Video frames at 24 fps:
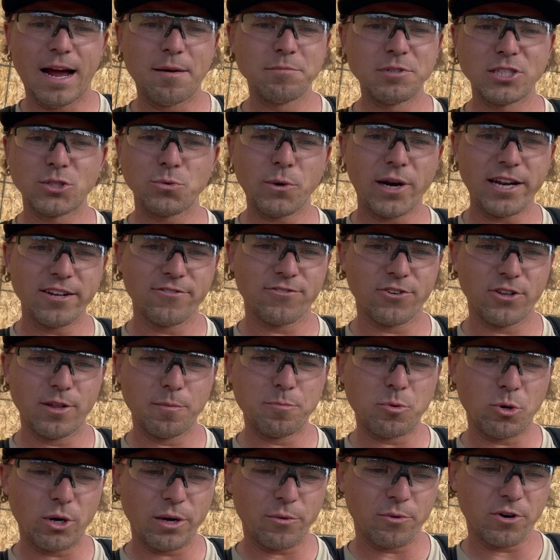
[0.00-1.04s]
I'm just waiting for the
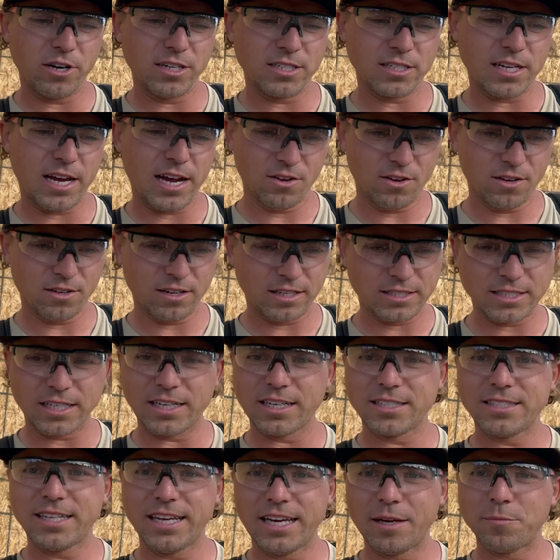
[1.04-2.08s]
point where it's like, it's
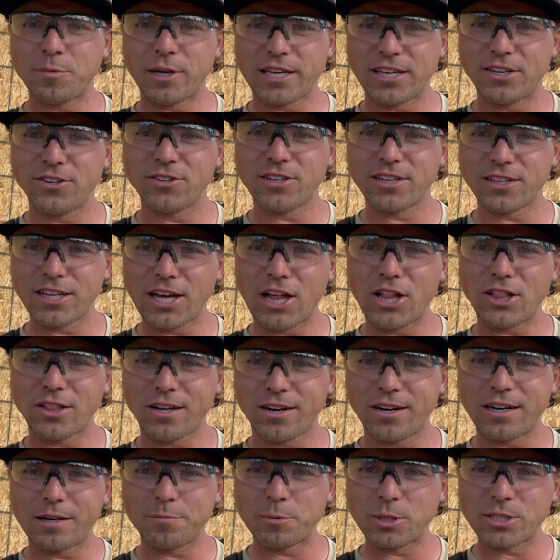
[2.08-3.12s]
gonna tip, like, you know, the, the
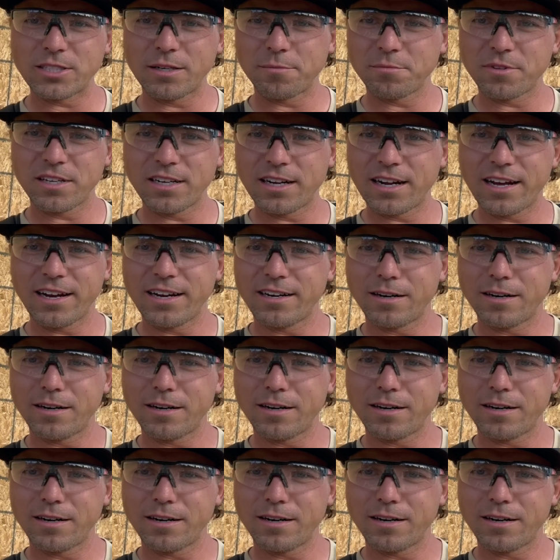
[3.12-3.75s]
alarm or something I hear